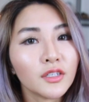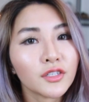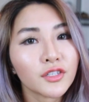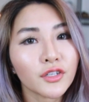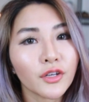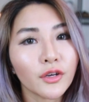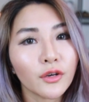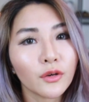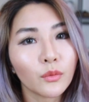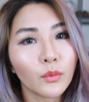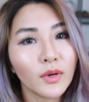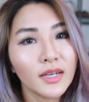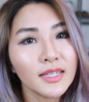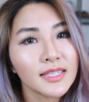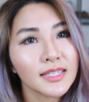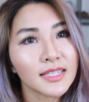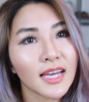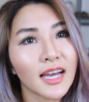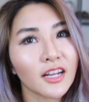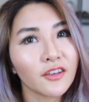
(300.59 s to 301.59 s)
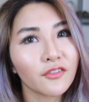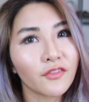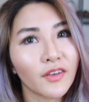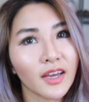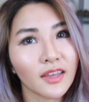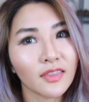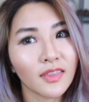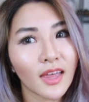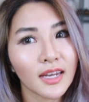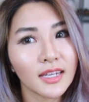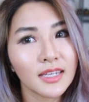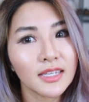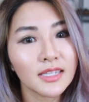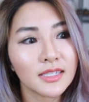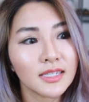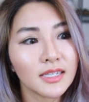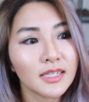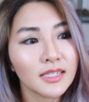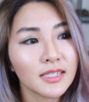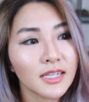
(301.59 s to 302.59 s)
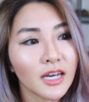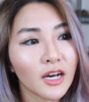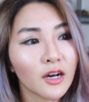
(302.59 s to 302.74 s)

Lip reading: So one side effect that he did